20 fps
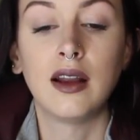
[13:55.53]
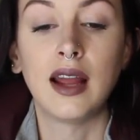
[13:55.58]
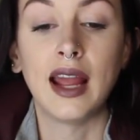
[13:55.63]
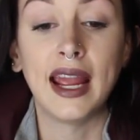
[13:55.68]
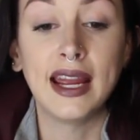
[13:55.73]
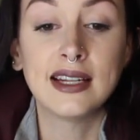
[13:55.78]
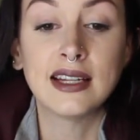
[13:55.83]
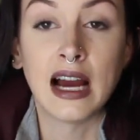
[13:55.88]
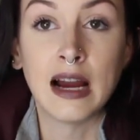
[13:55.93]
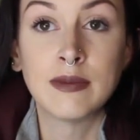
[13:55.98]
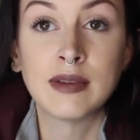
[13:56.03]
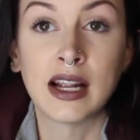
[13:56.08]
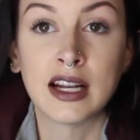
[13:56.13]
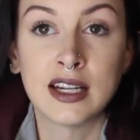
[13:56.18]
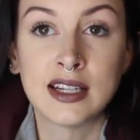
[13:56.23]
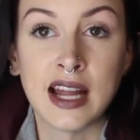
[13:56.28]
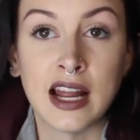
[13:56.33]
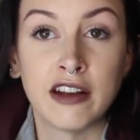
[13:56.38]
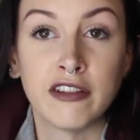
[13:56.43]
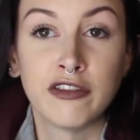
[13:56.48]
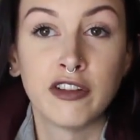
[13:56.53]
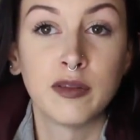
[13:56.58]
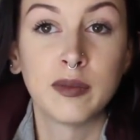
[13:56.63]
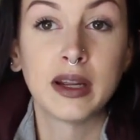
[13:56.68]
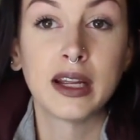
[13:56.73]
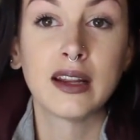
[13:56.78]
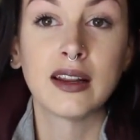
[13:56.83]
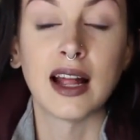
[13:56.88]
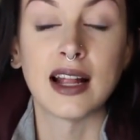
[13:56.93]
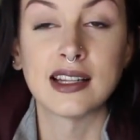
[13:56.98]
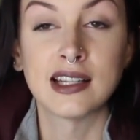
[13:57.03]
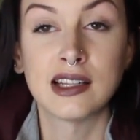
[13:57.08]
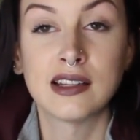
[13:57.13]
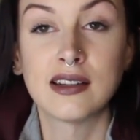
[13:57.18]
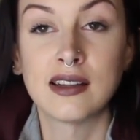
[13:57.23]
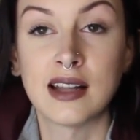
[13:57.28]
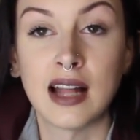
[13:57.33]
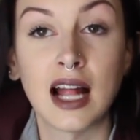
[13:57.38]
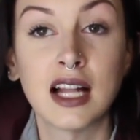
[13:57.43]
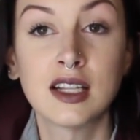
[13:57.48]
8 times out of 10 for me,
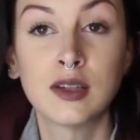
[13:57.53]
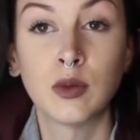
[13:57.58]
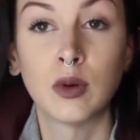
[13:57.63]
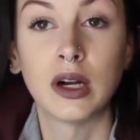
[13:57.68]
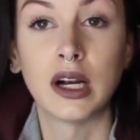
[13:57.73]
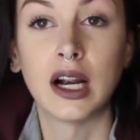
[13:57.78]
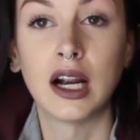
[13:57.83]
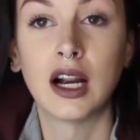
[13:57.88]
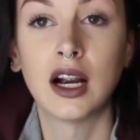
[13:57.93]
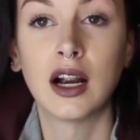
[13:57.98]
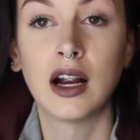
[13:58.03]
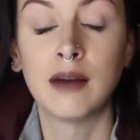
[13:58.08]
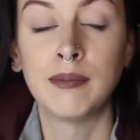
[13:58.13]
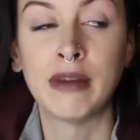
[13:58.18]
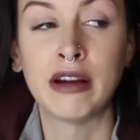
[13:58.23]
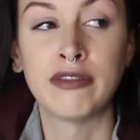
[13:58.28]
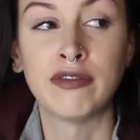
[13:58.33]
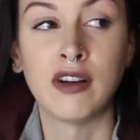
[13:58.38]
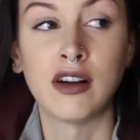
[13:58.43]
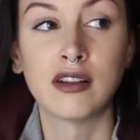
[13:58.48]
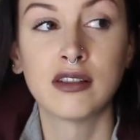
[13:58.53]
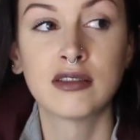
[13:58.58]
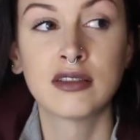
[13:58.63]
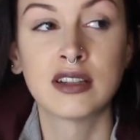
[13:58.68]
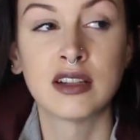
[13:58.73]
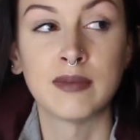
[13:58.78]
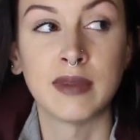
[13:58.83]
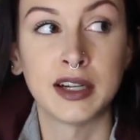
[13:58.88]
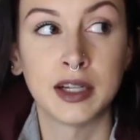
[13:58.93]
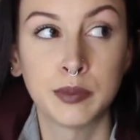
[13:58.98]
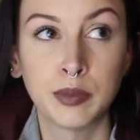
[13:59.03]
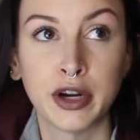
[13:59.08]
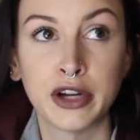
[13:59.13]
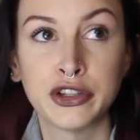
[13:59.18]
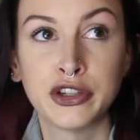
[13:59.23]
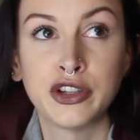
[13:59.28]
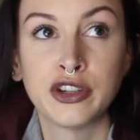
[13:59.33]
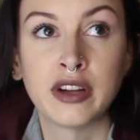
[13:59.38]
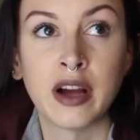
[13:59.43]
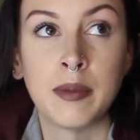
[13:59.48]
that's where my funks and my
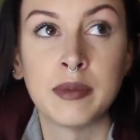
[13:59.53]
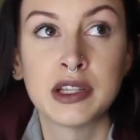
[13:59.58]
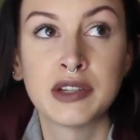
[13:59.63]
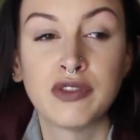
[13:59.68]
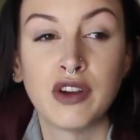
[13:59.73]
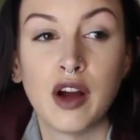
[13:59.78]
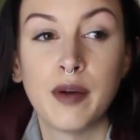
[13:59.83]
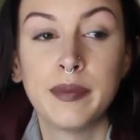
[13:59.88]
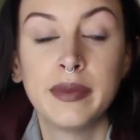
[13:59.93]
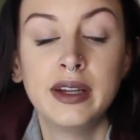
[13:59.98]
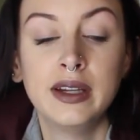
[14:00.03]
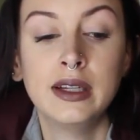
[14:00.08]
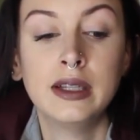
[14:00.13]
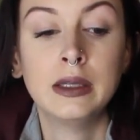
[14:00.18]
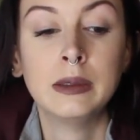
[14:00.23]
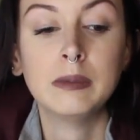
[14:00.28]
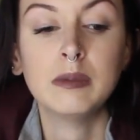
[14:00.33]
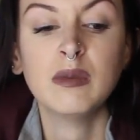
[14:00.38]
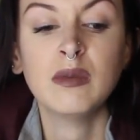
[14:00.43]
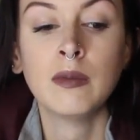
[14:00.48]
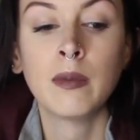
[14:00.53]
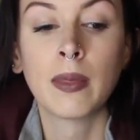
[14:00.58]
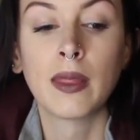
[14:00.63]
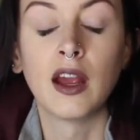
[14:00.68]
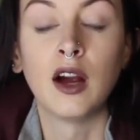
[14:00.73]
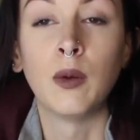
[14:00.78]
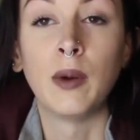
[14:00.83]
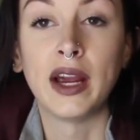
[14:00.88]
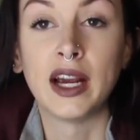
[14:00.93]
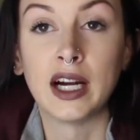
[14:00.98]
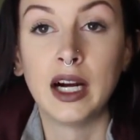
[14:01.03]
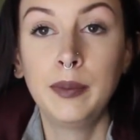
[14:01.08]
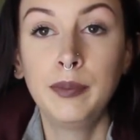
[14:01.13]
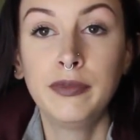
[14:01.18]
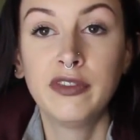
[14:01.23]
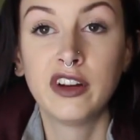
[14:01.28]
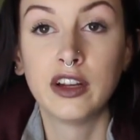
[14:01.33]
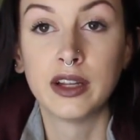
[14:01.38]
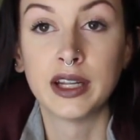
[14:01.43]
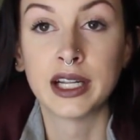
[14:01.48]
depression comes from. I wake
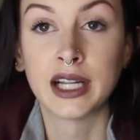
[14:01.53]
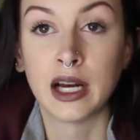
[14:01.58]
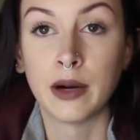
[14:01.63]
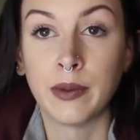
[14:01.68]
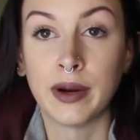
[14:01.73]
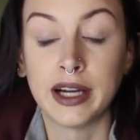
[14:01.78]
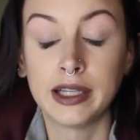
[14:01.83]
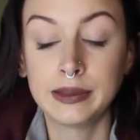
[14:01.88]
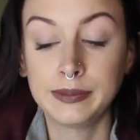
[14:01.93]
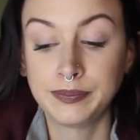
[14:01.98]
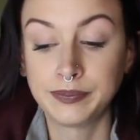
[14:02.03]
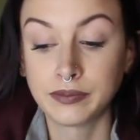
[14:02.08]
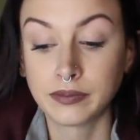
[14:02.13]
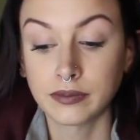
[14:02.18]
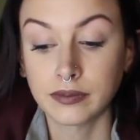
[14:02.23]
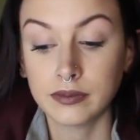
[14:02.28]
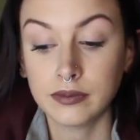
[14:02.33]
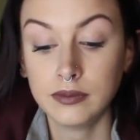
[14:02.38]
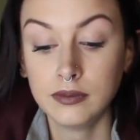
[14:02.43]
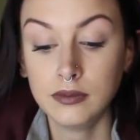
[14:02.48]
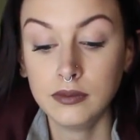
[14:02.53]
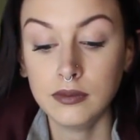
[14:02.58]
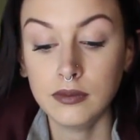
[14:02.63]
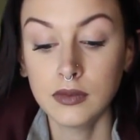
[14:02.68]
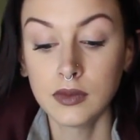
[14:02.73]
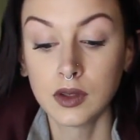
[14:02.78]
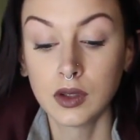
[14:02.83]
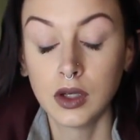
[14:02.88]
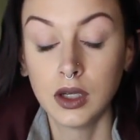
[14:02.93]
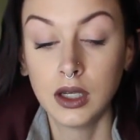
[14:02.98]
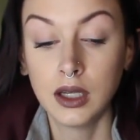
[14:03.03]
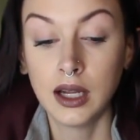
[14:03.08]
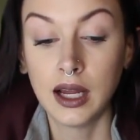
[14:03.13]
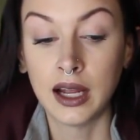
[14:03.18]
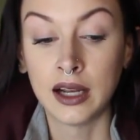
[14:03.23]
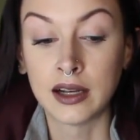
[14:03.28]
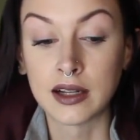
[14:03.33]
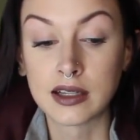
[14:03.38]
up feeling that way and